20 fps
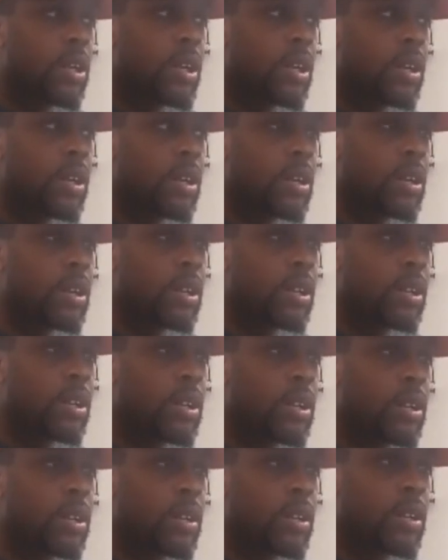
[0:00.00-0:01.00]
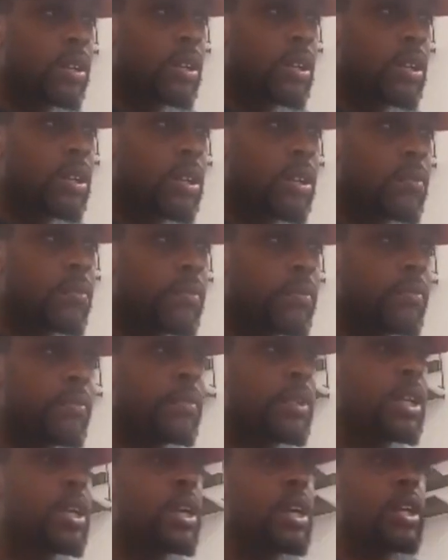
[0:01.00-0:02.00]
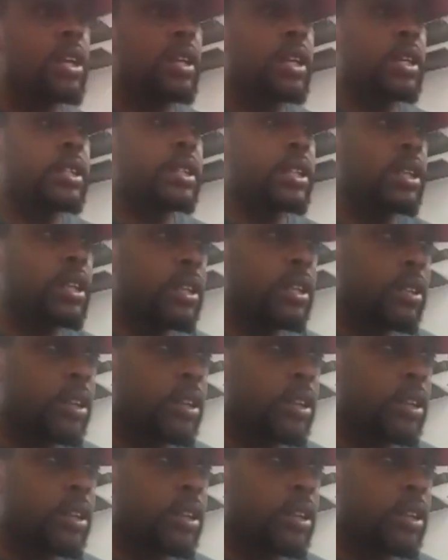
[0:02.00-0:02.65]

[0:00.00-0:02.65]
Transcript: Um, let's see here.